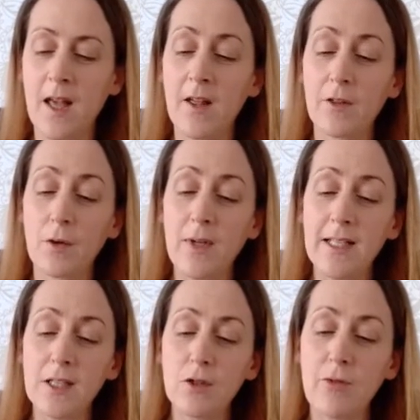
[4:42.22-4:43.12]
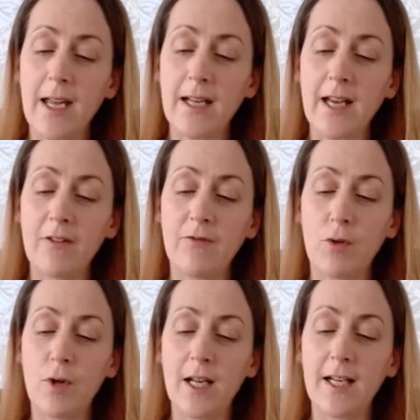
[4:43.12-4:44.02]
The recent rain had
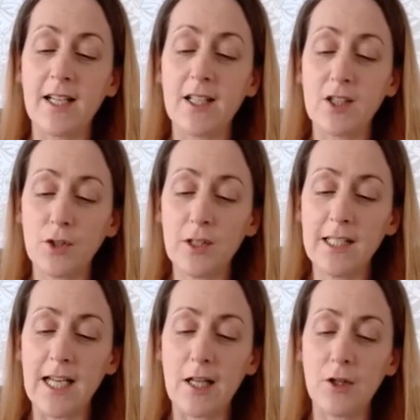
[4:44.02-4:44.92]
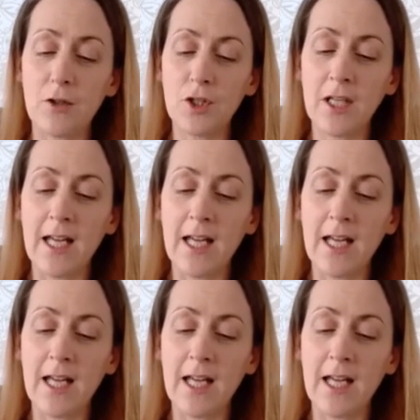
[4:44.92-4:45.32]
fallen in a sudden deluge